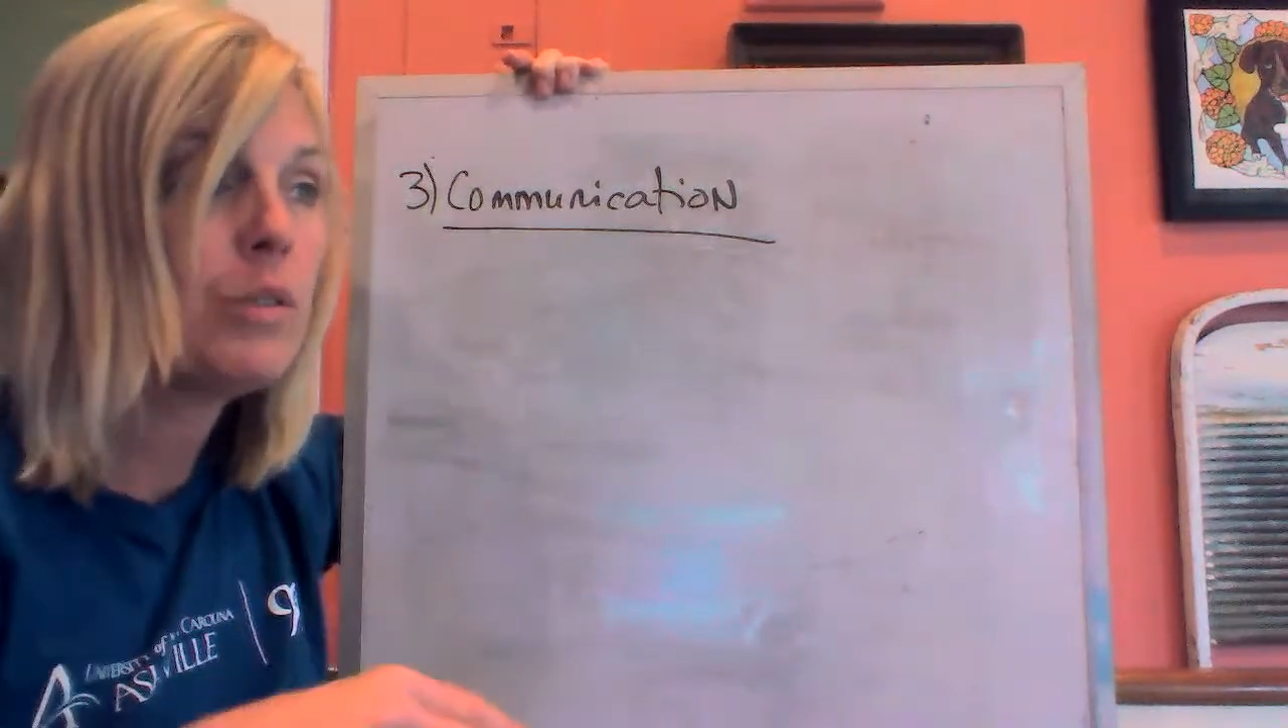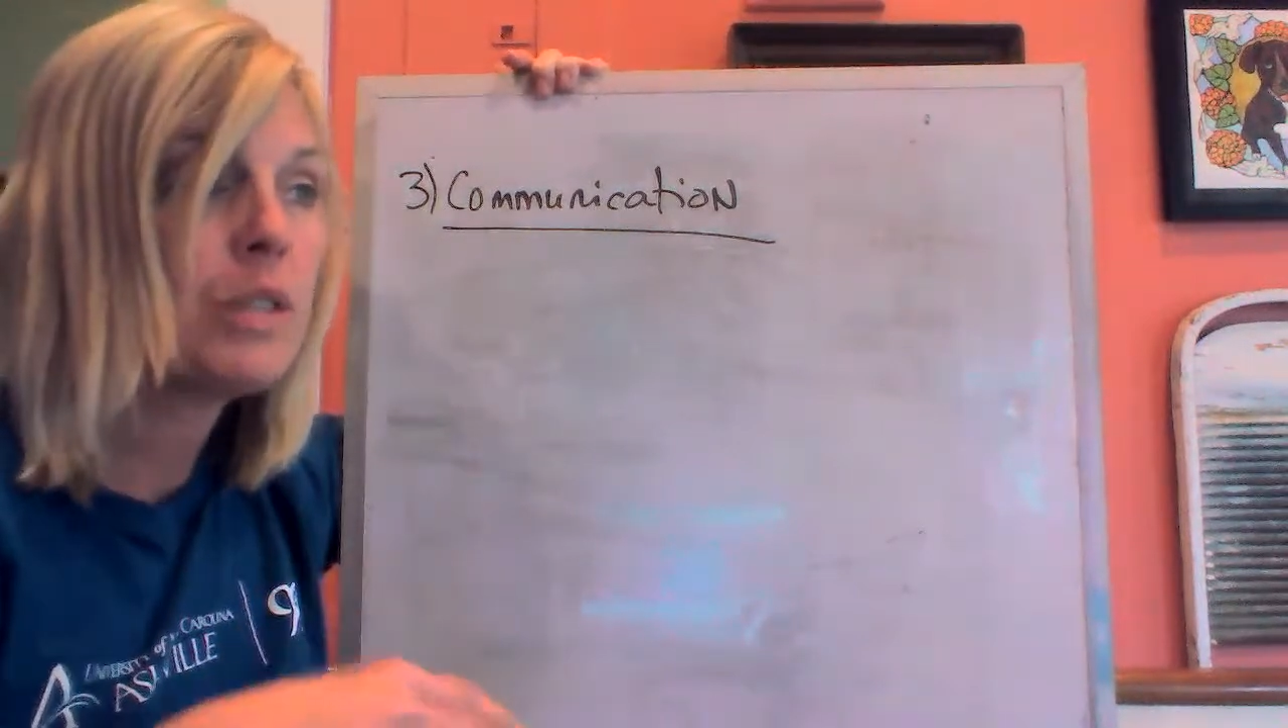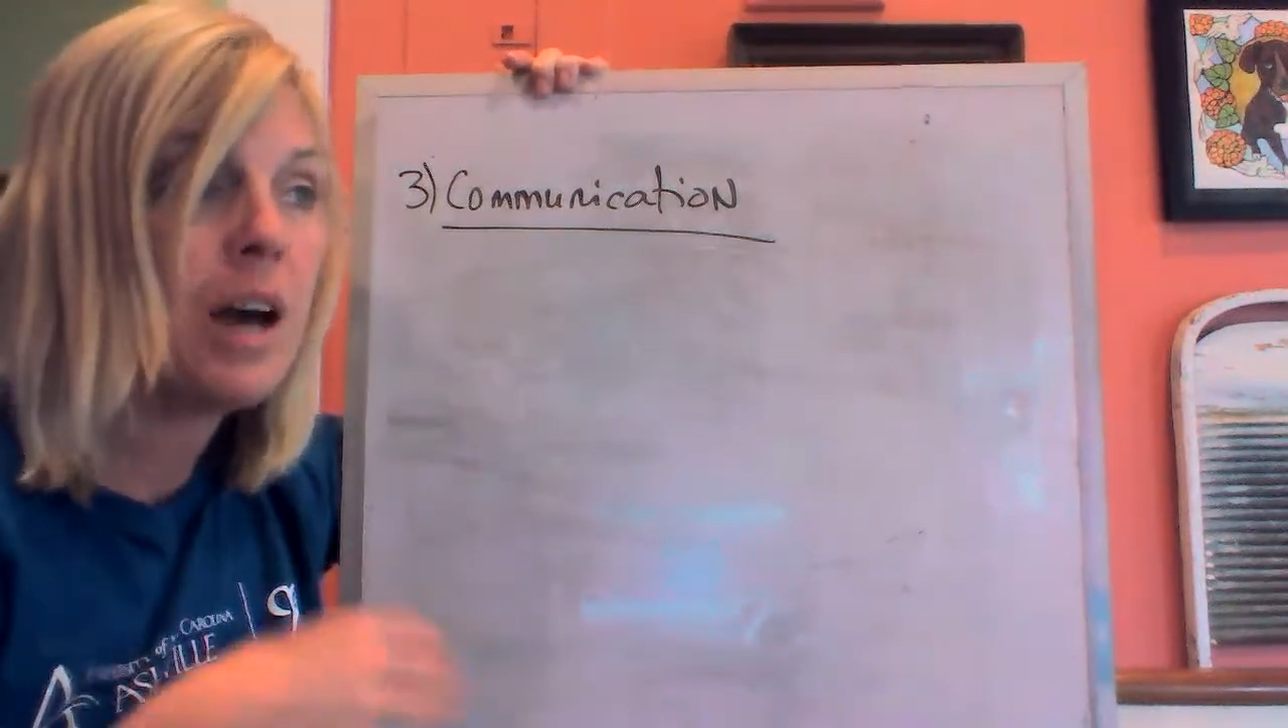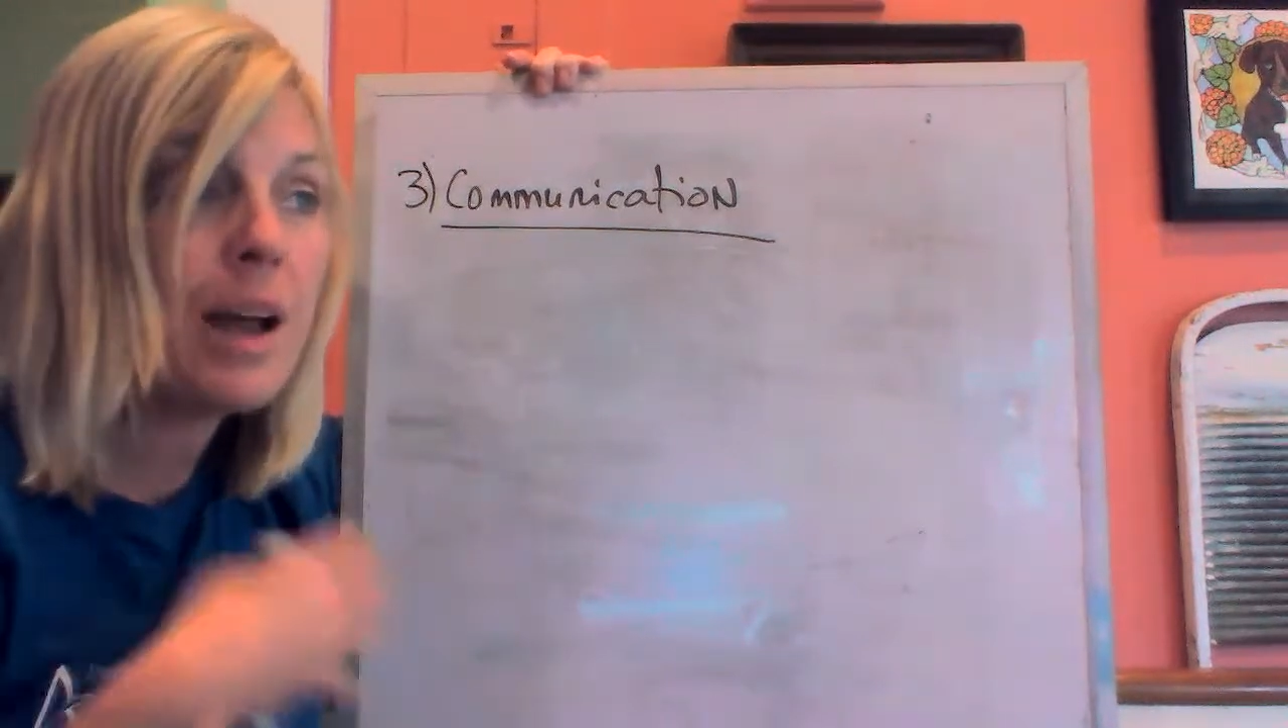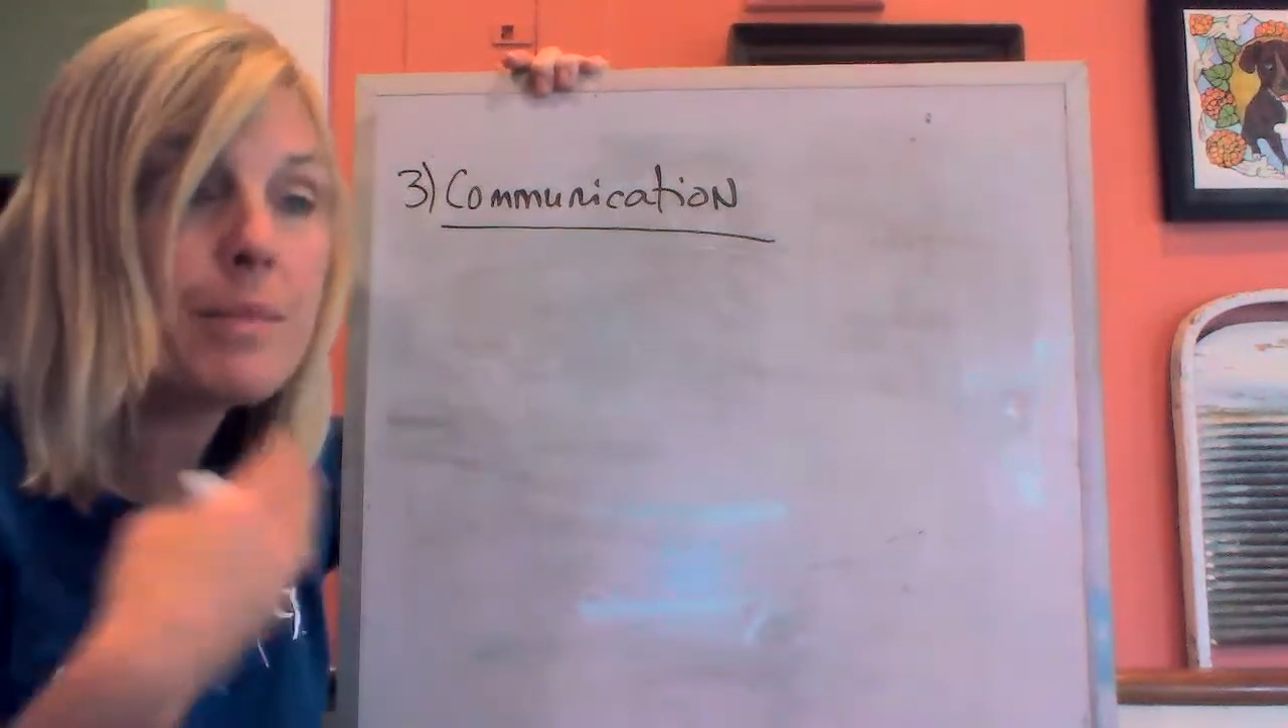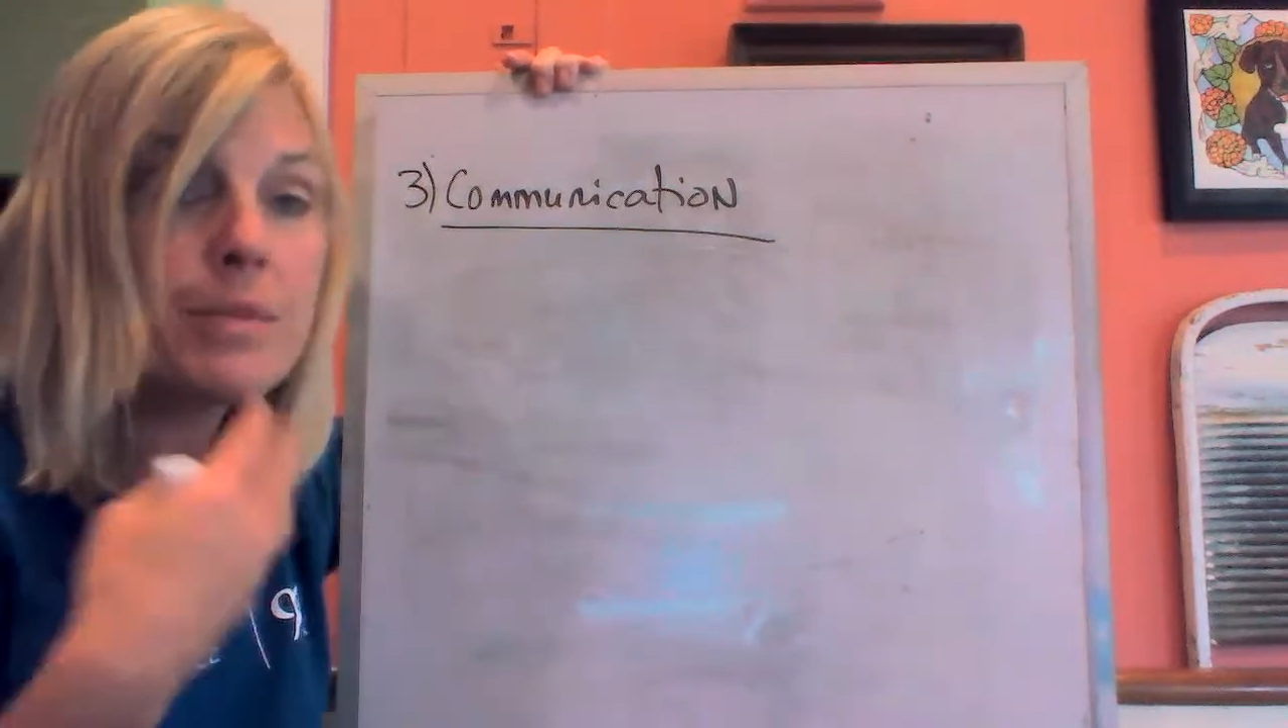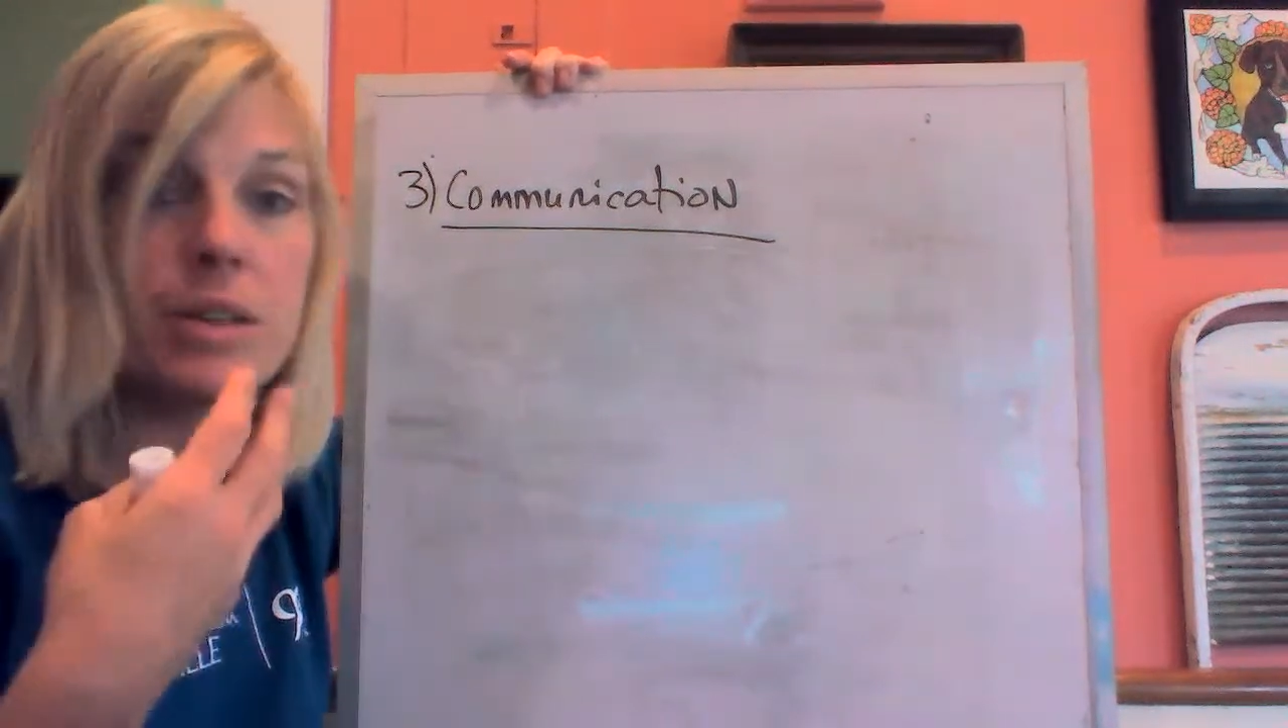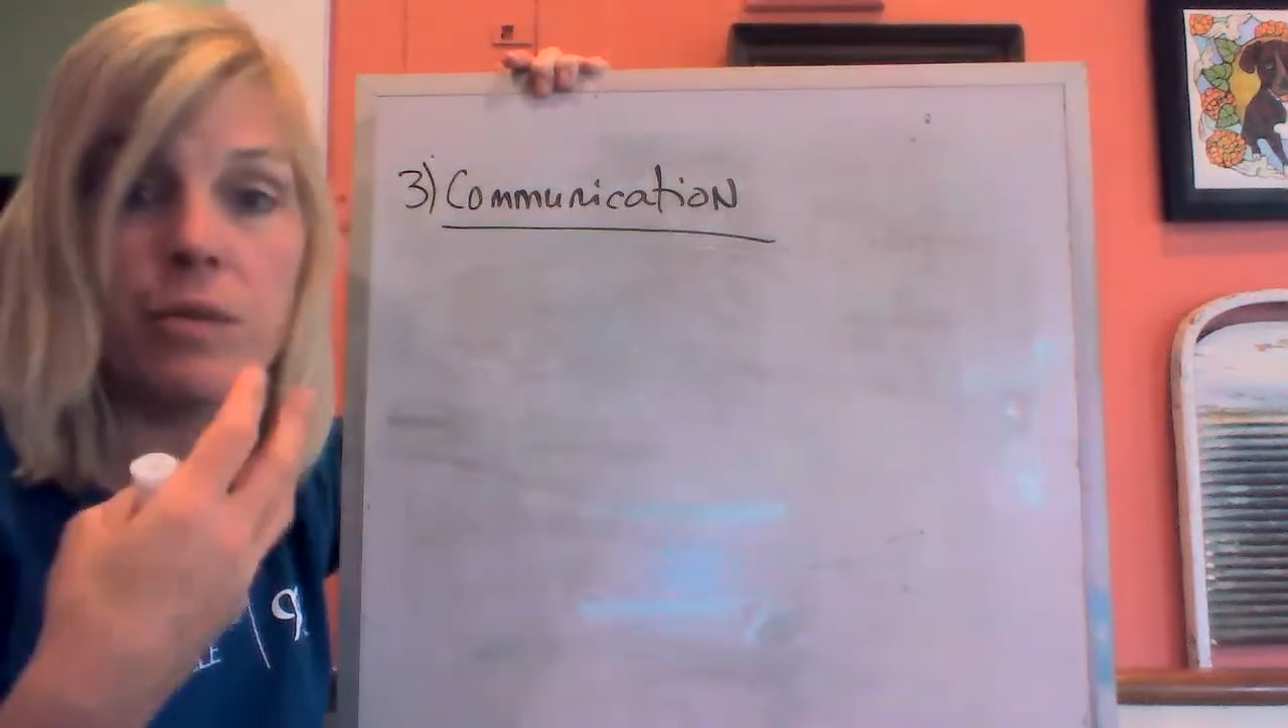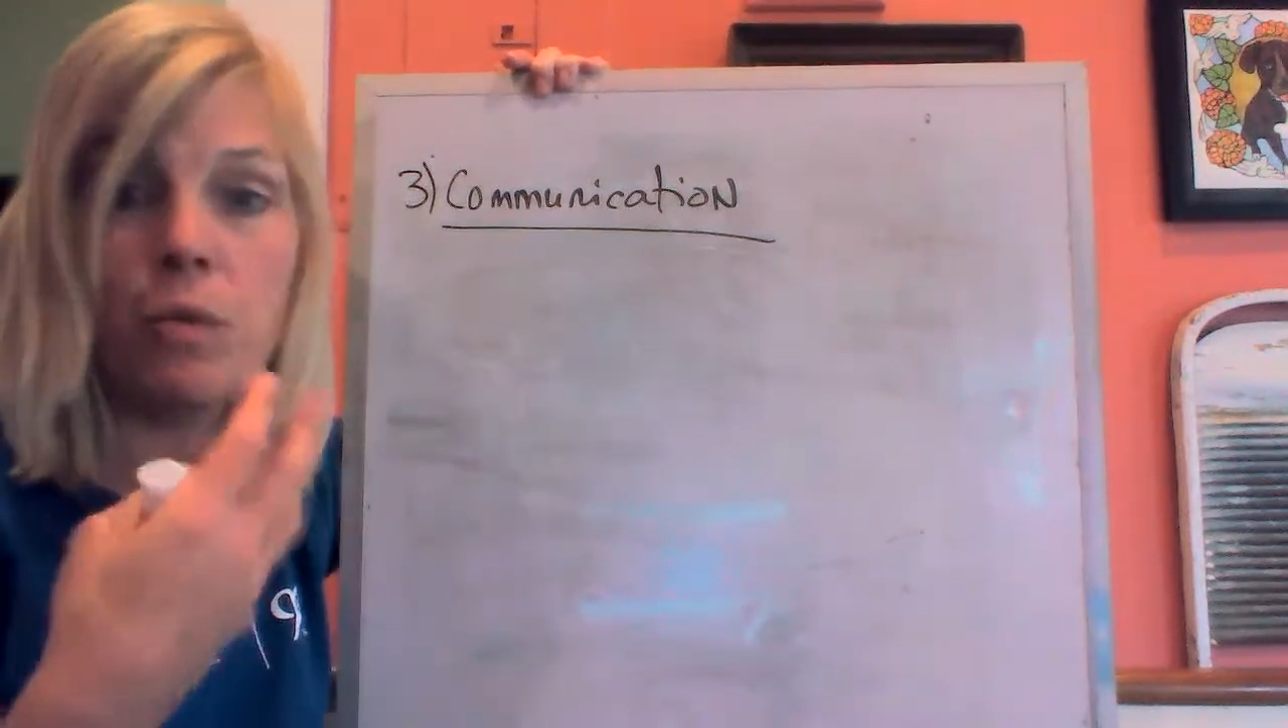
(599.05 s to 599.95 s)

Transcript: types of